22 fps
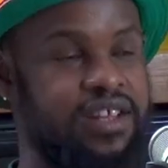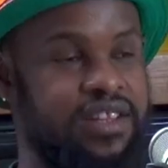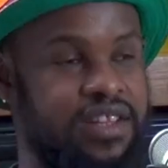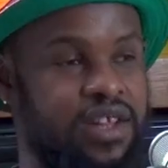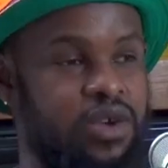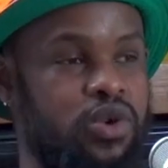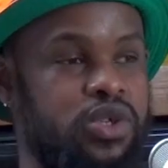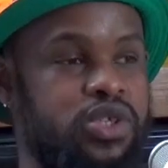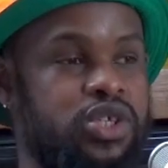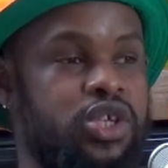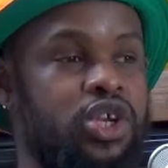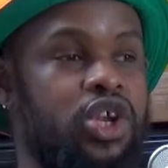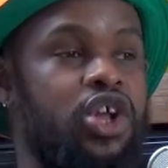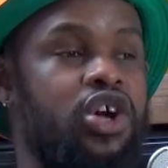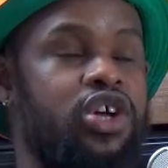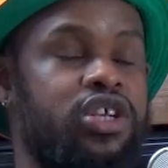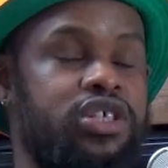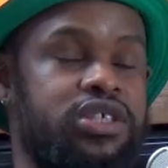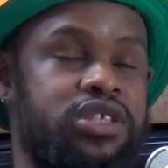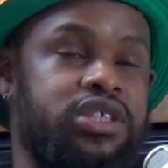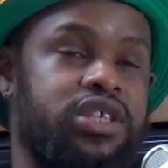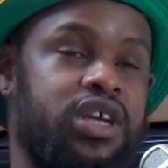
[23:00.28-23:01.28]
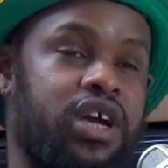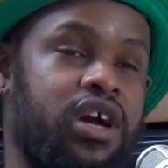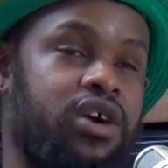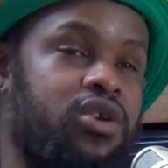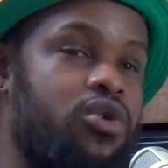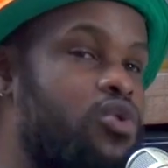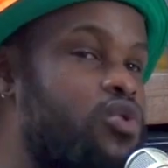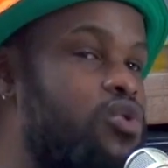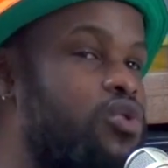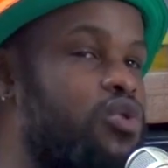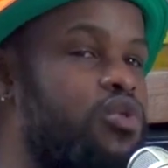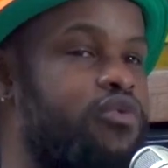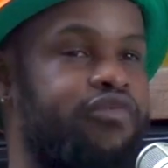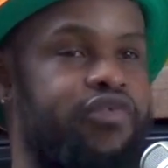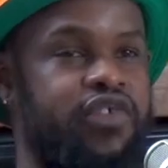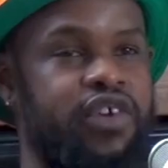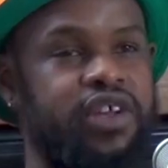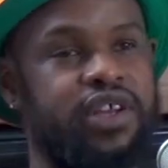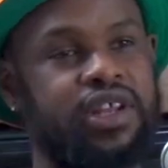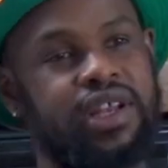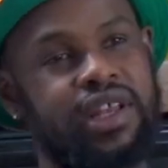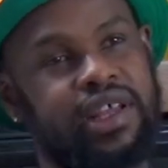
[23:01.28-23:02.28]
There was a lot. Gakulu
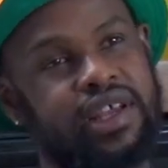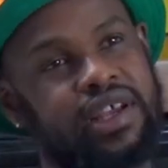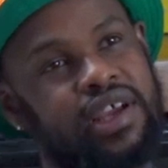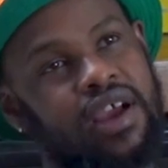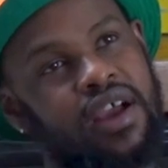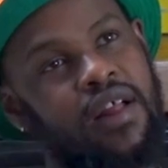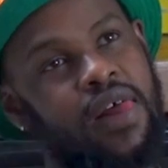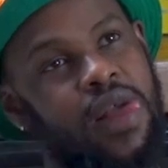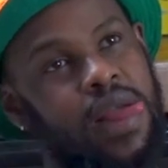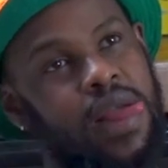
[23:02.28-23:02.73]
mfana. Like,